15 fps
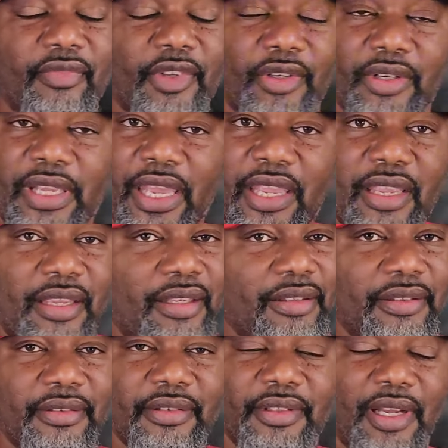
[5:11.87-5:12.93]
Okay?
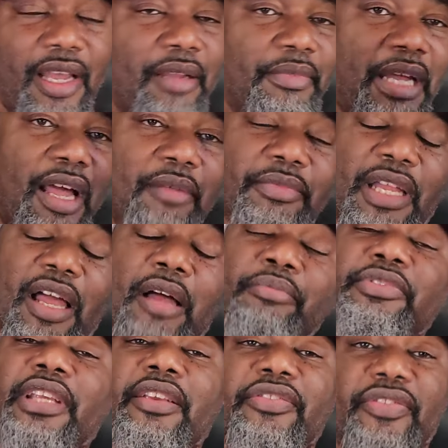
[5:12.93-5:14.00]

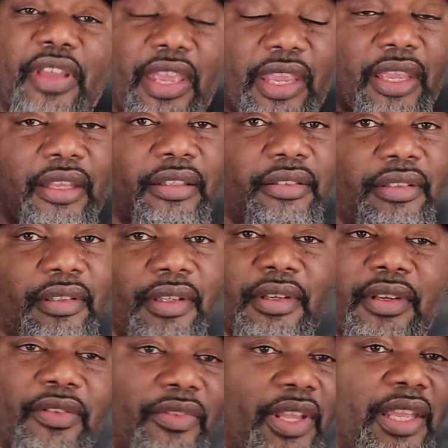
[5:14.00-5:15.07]
I'm just saying.
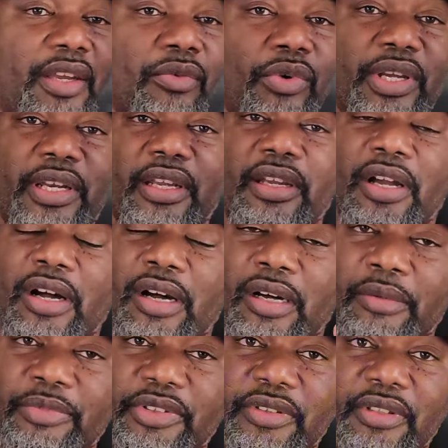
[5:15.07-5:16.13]
Then when it
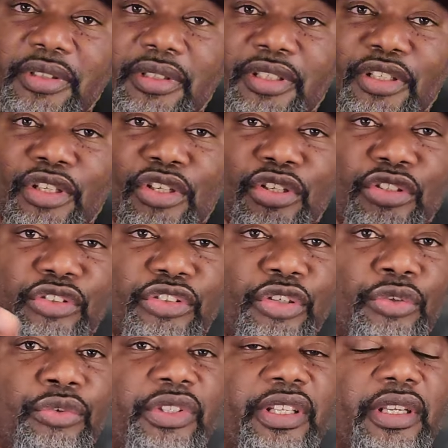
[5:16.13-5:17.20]
comes
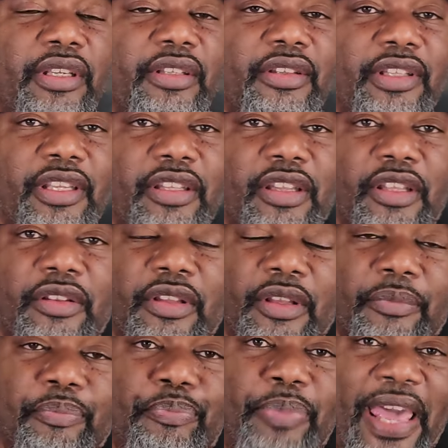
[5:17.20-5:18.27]
to
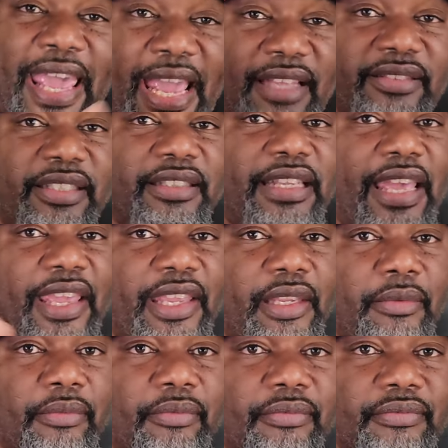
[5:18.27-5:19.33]
the passing game,